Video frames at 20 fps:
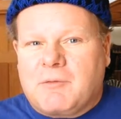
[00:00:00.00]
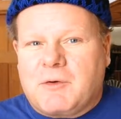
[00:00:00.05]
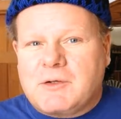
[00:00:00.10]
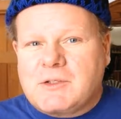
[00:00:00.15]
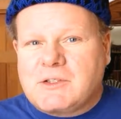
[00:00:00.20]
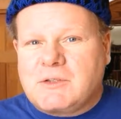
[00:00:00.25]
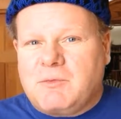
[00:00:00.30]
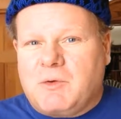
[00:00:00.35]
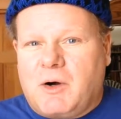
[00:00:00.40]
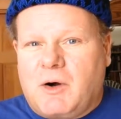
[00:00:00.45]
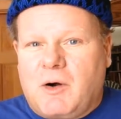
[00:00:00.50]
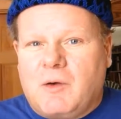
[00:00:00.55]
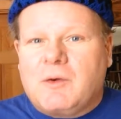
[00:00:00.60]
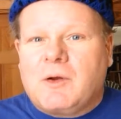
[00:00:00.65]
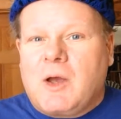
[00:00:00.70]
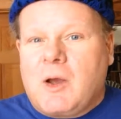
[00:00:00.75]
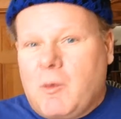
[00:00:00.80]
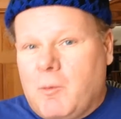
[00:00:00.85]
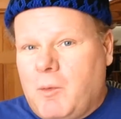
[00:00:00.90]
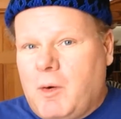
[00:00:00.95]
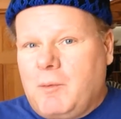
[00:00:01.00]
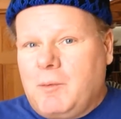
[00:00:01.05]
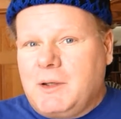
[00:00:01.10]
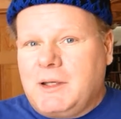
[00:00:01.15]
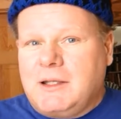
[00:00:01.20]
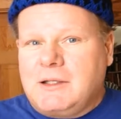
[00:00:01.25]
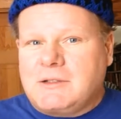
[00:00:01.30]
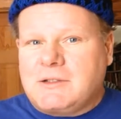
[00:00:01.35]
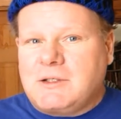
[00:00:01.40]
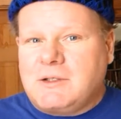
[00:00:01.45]
First of all, what
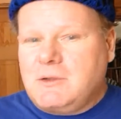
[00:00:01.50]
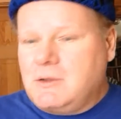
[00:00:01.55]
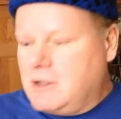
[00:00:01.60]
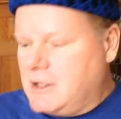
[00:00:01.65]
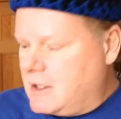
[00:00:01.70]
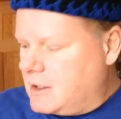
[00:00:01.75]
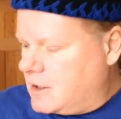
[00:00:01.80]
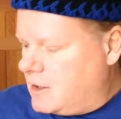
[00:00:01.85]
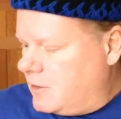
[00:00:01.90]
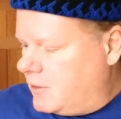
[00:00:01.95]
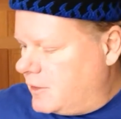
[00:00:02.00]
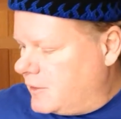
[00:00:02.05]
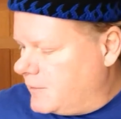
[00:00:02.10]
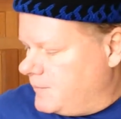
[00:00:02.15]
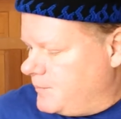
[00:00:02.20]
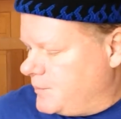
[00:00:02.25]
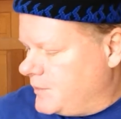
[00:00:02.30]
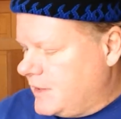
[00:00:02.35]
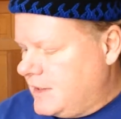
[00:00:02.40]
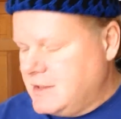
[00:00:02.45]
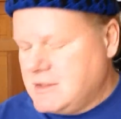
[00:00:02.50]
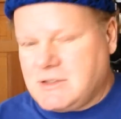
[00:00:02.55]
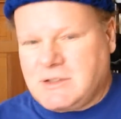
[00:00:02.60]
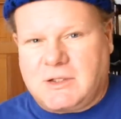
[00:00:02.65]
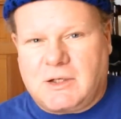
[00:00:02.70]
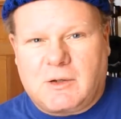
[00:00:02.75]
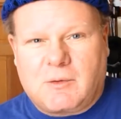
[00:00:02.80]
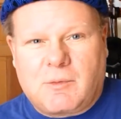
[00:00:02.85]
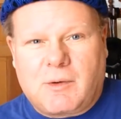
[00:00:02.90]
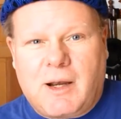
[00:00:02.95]
we need to do to get going is
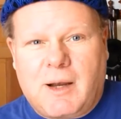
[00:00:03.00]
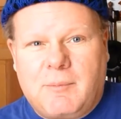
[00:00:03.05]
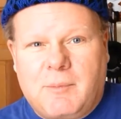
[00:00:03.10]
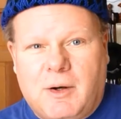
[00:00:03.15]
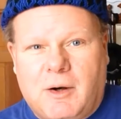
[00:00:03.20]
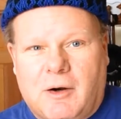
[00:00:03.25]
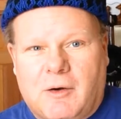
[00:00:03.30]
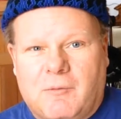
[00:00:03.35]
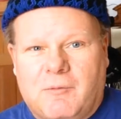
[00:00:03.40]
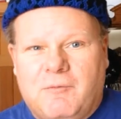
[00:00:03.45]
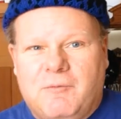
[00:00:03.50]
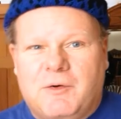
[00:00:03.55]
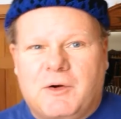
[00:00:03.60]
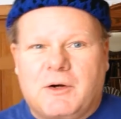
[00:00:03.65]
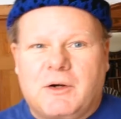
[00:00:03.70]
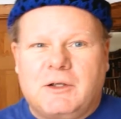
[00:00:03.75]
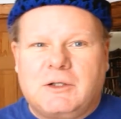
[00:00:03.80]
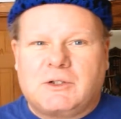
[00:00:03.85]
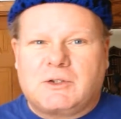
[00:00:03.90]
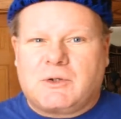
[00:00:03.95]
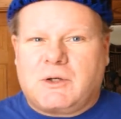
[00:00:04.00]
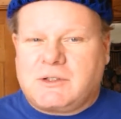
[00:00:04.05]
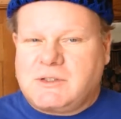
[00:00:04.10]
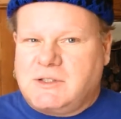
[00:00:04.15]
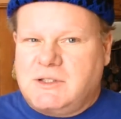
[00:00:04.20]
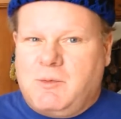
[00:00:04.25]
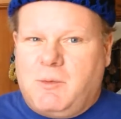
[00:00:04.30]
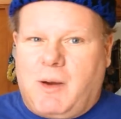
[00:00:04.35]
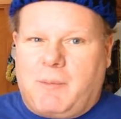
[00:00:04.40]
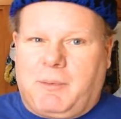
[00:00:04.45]
to grab our very
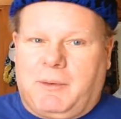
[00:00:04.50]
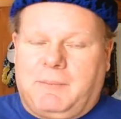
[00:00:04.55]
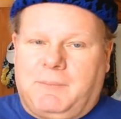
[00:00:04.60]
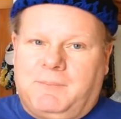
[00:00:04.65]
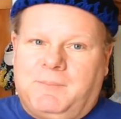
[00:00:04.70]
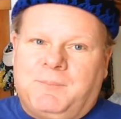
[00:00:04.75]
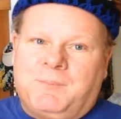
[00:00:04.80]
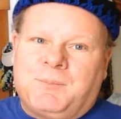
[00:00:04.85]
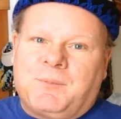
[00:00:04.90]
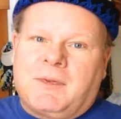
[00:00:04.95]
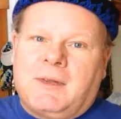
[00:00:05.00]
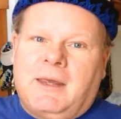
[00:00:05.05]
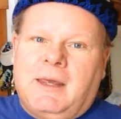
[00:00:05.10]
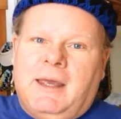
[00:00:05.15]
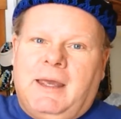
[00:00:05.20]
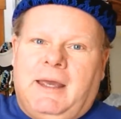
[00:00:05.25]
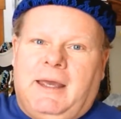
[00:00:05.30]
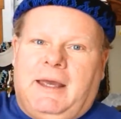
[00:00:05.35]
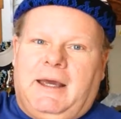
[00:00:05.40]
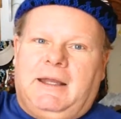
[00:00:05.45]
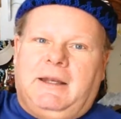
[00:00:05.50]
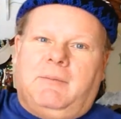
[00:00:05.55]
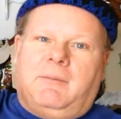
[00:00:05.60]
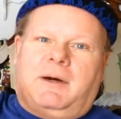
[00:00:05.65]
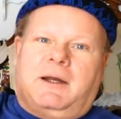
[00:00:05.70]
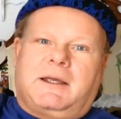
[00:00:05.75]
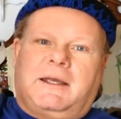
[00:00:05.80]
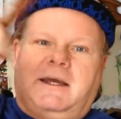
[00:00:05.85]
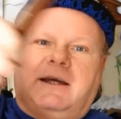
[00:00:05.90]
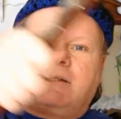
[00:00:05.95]
trusty weapon. And in
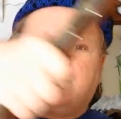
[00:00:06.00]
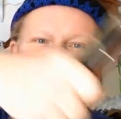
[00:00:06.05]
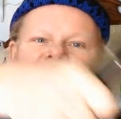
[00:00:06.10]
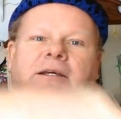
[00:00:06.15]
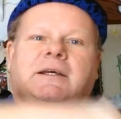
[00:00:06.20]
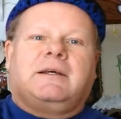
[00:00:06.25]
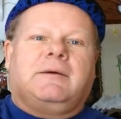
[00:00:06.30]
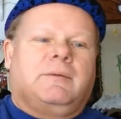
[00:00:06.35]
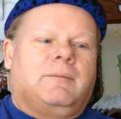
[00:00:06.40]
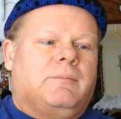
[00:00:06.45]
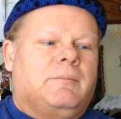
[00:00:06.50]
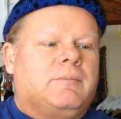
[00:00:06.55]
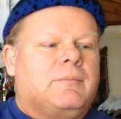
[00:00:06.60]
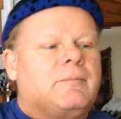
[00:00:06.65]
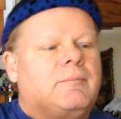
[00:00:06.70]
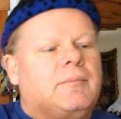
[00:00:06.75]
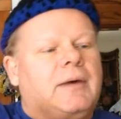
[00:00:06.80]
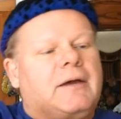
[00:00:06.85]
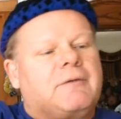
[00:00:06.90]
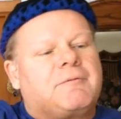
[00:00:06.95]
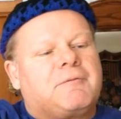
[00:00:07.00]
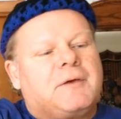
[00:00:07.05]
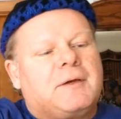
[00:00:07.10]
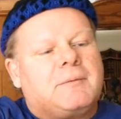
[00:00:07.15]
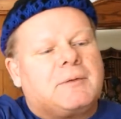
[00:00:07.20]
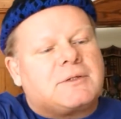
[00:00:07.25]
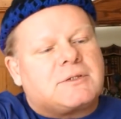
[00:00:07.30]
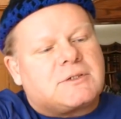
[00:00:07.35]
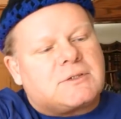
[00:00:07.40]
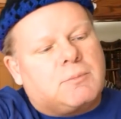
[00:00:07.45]
my case, my
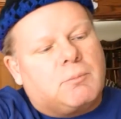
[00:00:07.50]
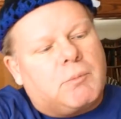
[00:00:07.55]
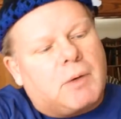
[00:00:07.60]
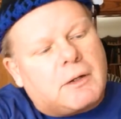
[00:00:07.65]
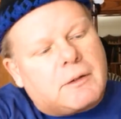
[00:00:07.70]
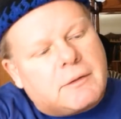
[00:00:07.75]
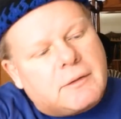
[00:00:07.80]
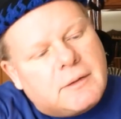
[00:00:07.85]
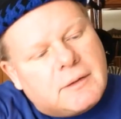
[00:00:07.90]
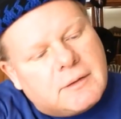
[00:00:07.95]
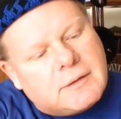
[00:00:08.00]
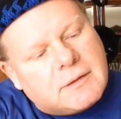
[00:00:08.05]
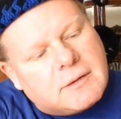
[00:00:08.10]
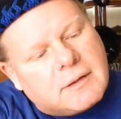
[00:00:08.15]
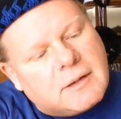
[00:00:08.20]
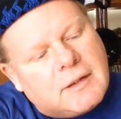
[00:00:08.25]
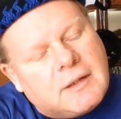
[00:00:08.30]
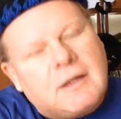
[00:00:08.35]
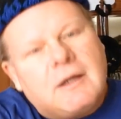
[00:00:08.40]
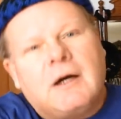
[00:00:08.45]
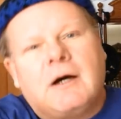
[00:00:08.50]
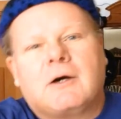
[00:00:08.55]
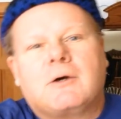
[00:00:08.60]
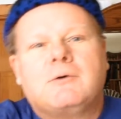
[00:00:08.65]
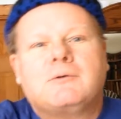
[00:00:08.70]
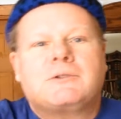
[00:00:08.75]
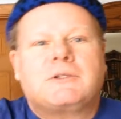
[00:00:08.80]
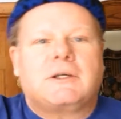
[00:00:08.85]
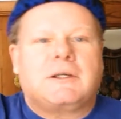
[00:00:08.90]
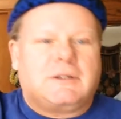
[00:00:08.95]
famous Martin
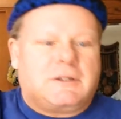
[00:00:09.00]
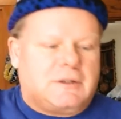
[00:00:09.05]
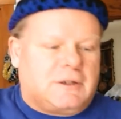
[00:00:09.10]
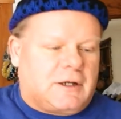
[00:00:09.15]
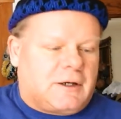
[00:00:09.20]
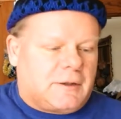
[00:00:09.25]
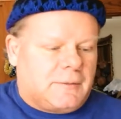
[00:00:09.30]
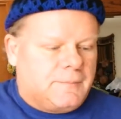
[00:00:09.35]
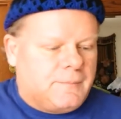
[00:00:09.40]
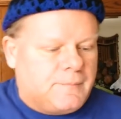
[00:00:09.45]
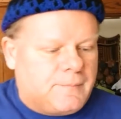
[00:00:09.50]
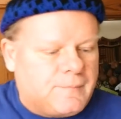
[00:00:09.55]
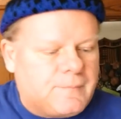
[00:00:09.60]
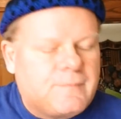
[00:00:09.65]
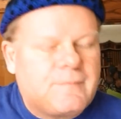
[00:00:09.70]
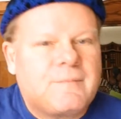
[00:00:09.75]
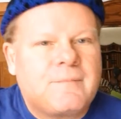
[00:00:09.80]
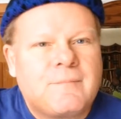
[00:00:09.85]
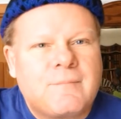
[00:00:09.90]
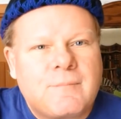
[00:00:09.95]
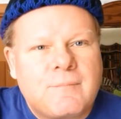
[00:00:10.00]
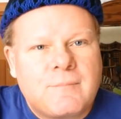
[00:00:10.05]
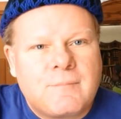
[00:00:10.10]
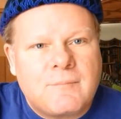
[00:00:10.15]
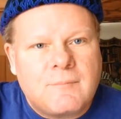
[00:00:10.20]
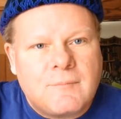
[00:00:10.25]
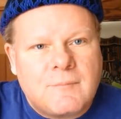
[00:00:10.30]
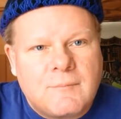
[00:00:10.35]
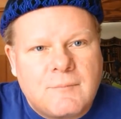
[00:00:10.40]
acoustic guitar. And